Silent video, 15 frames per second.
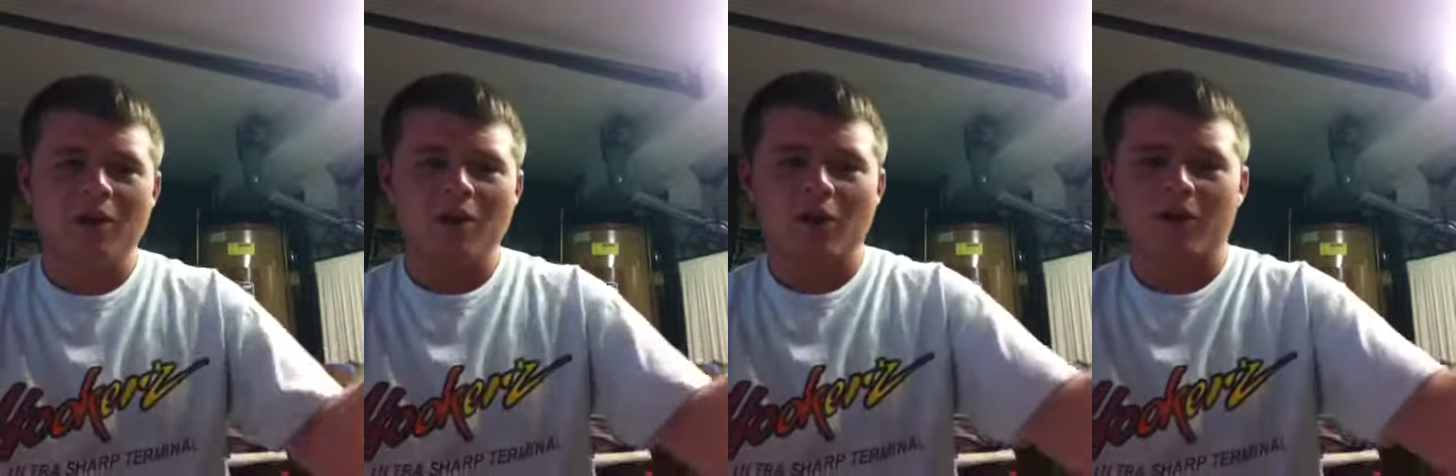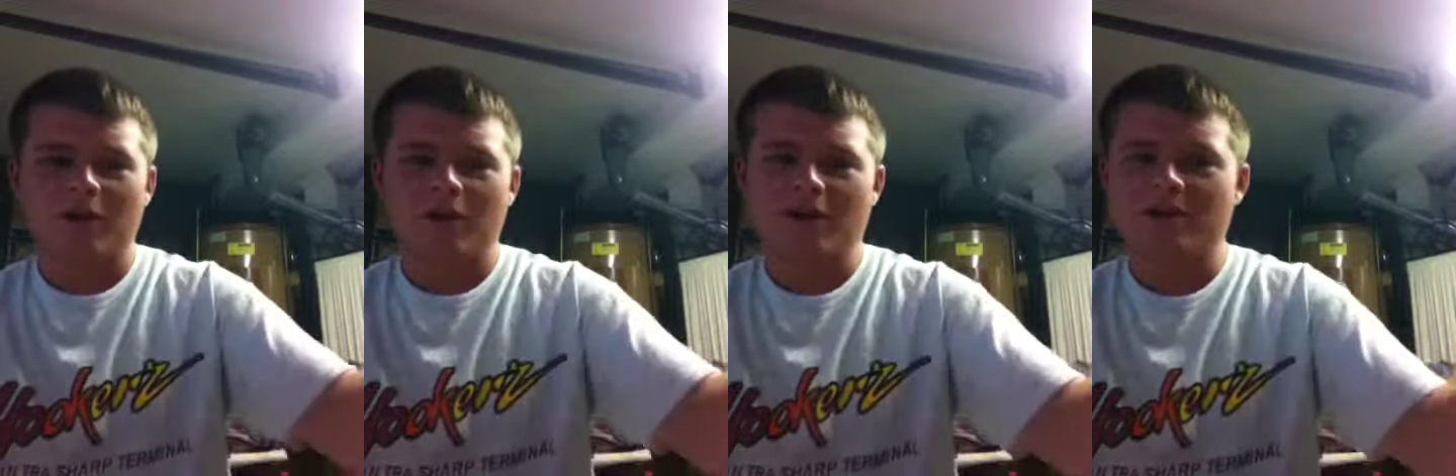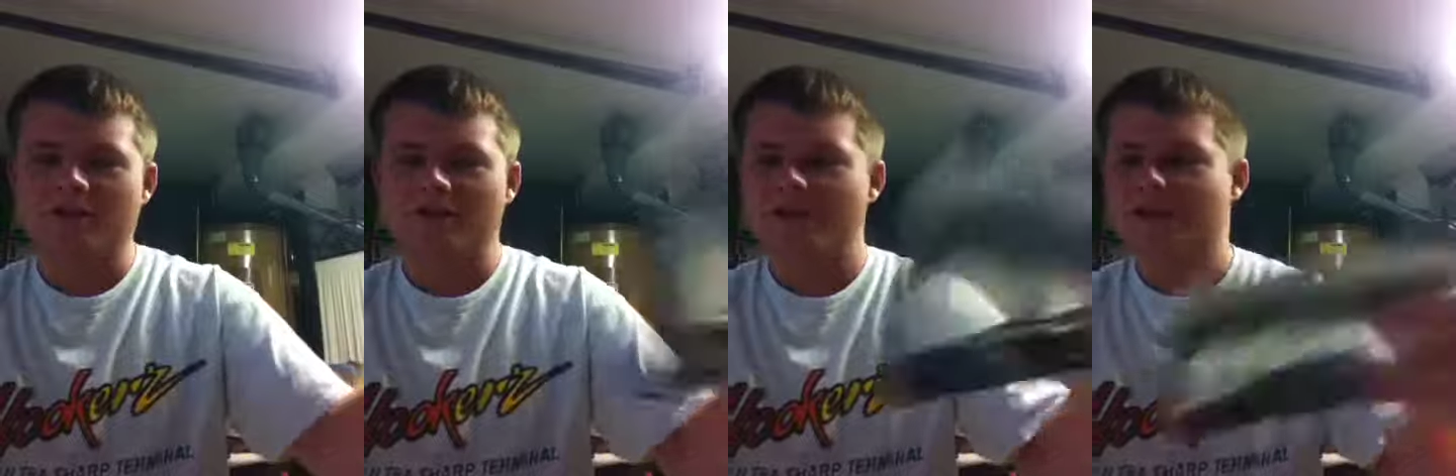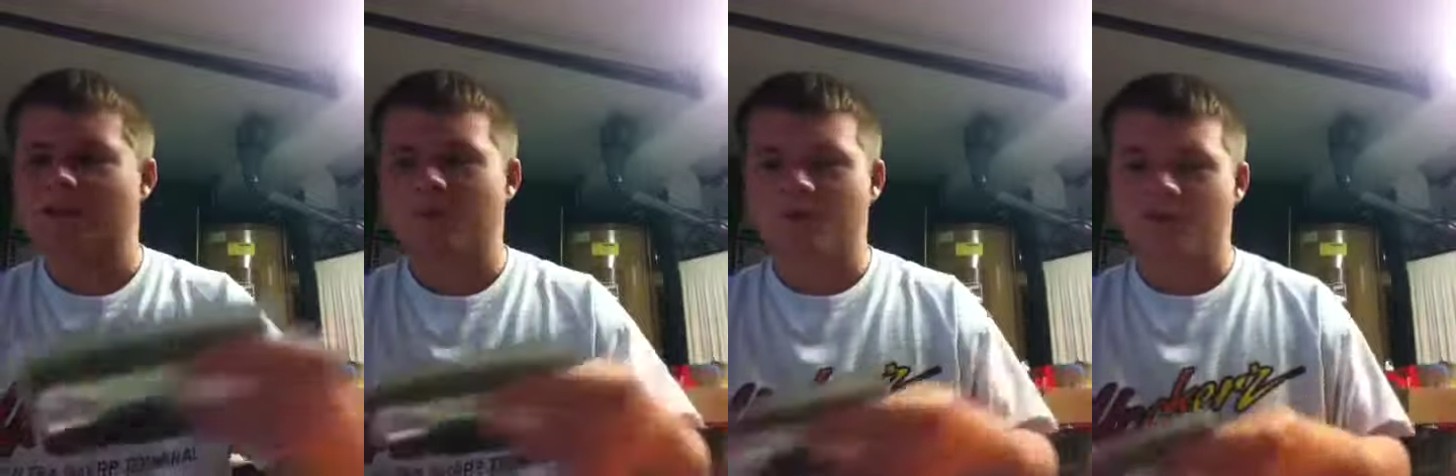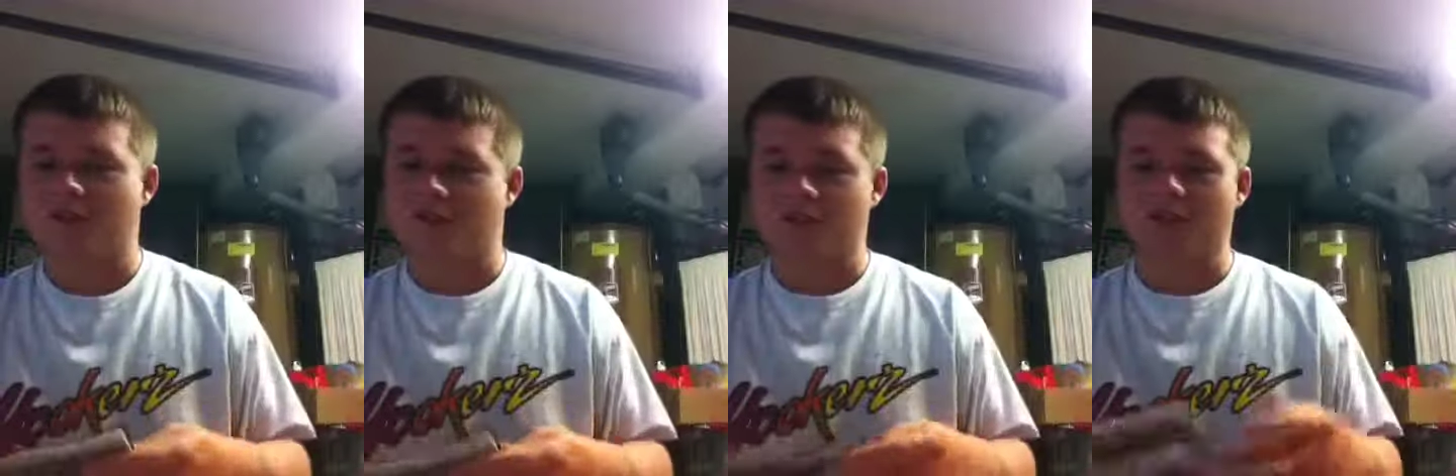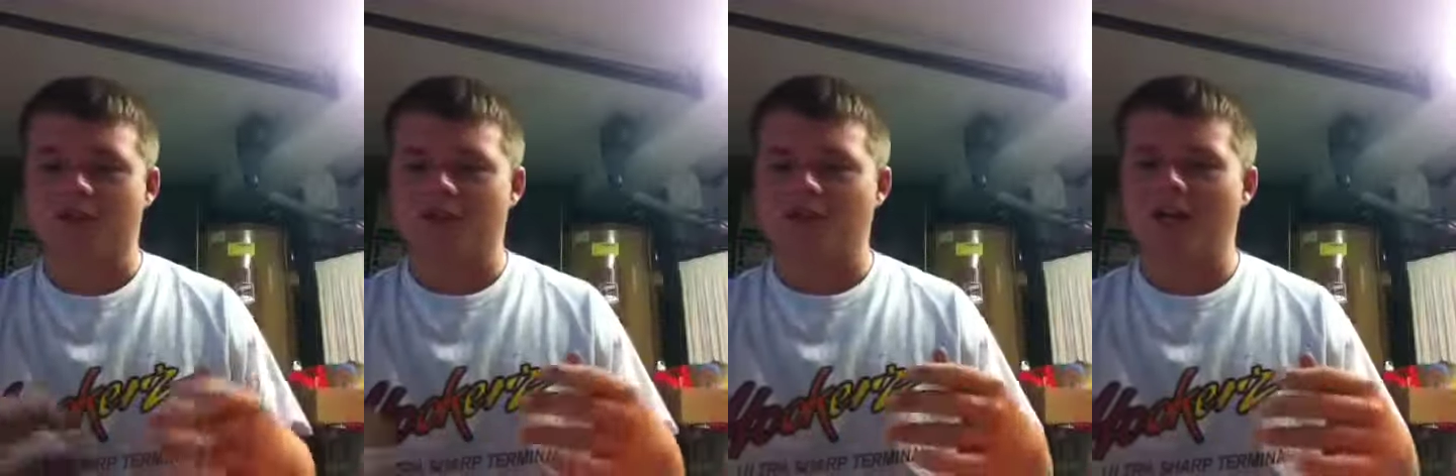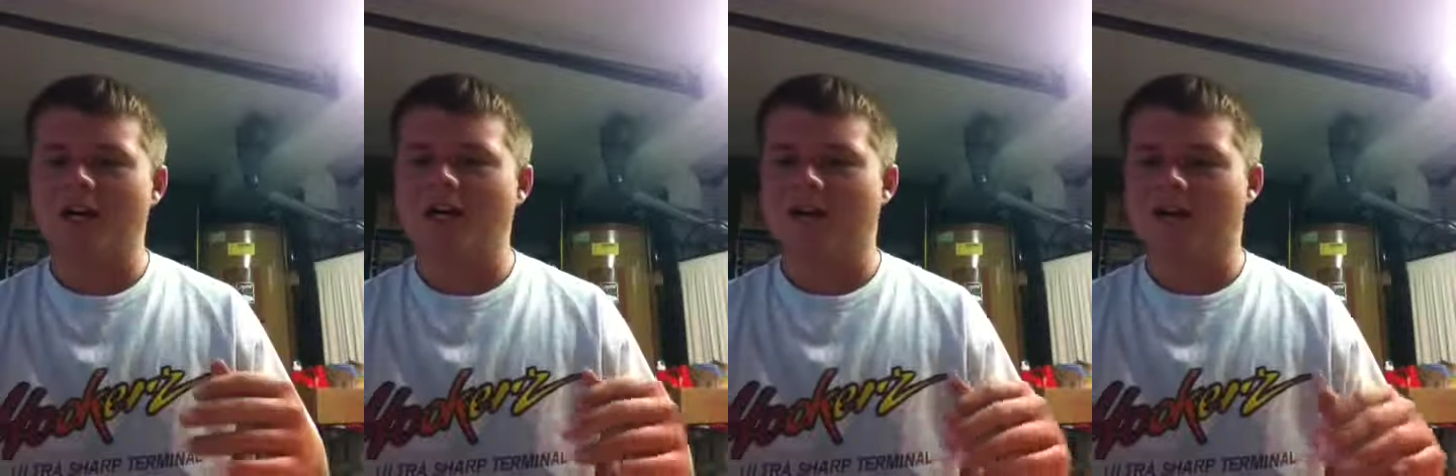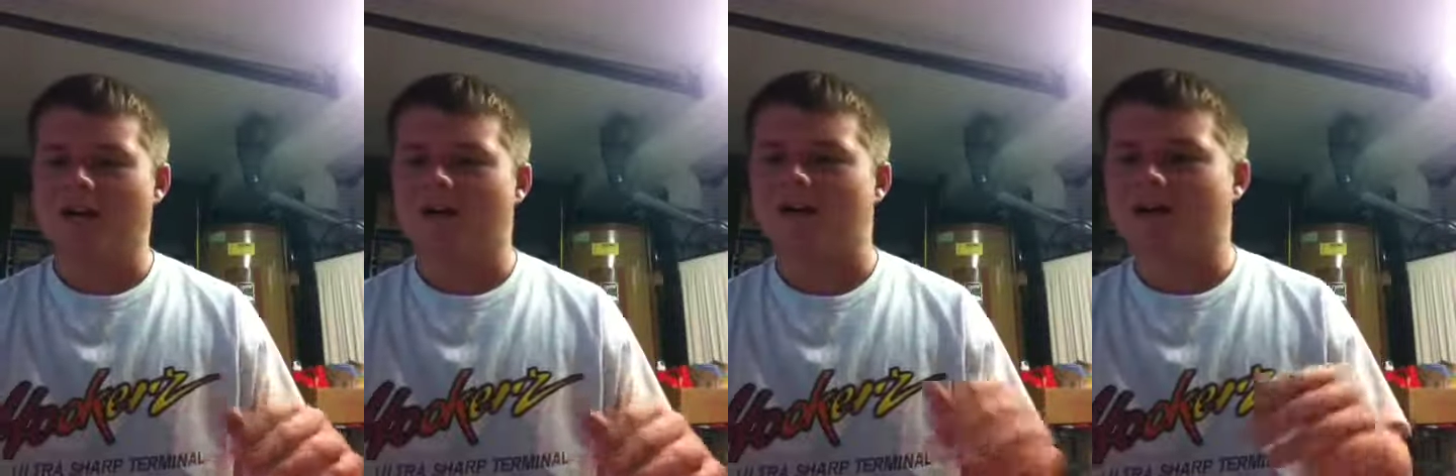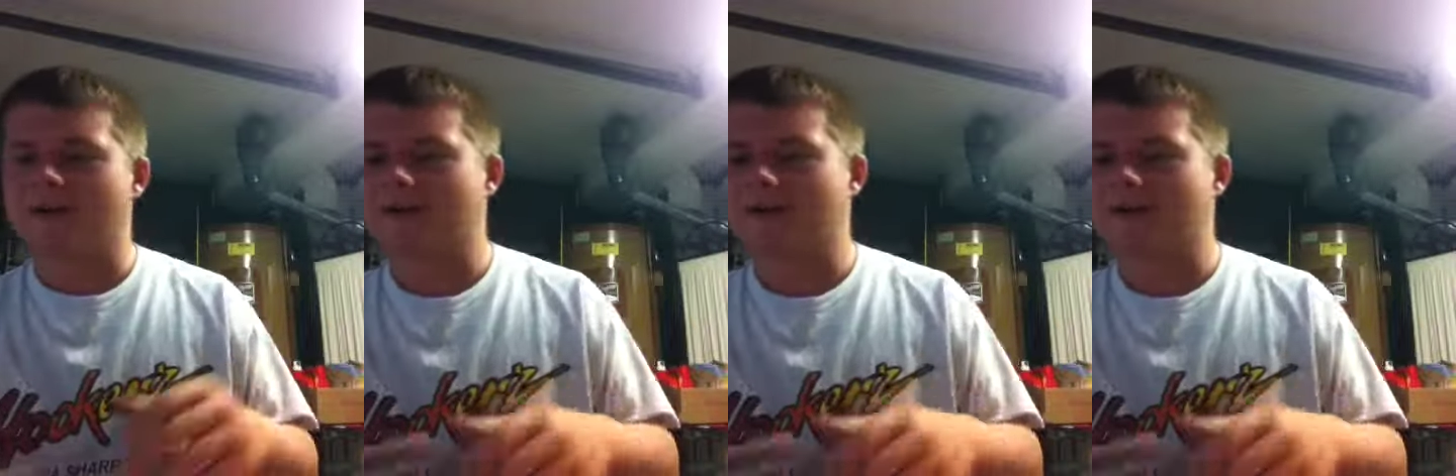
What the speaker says: on the river system, which is a giant here.